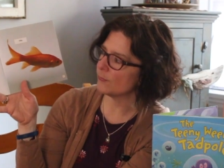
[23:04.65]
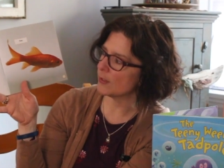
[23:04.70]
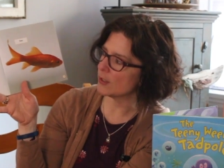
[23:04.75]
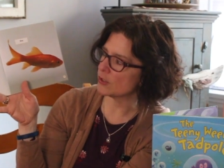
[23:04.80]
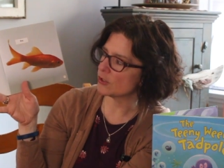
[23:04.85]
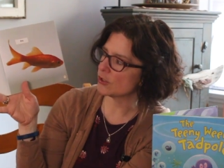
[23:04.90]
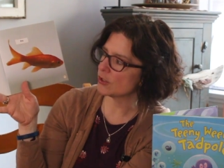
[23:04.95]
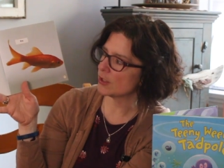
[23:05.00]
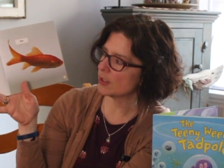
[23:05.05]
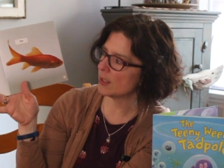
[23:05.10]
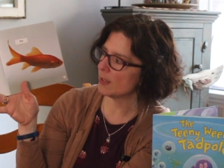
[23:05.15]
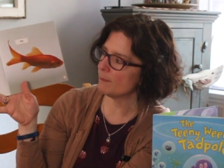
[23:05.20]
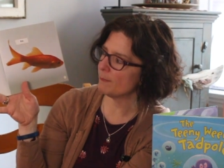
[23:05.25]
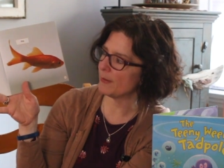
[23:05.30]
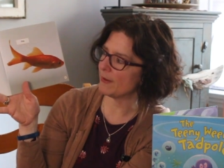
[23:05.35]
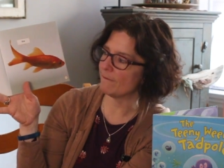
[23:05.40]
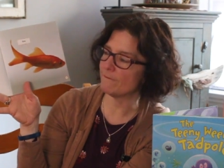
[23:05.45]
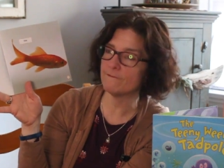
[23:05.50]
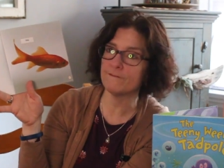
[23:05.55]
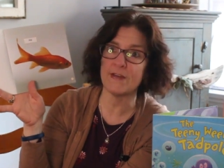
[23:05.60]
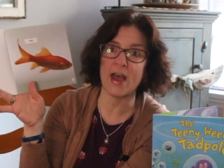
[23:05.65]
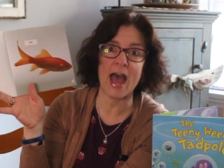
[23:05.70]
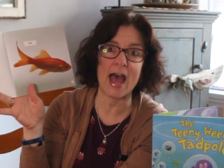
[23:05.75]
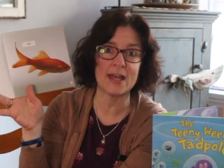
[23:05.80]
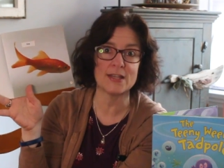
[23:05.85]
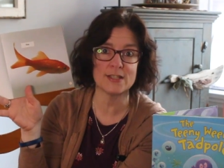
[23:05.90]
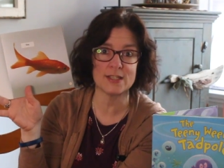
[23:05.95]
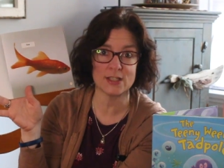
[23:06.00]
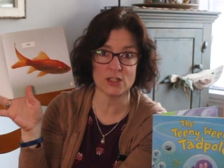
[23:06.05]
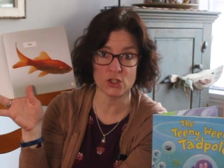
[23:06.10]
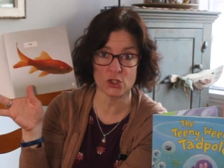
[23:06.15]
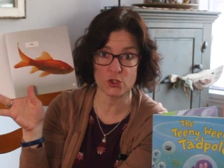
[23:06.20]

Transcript: fish can be fast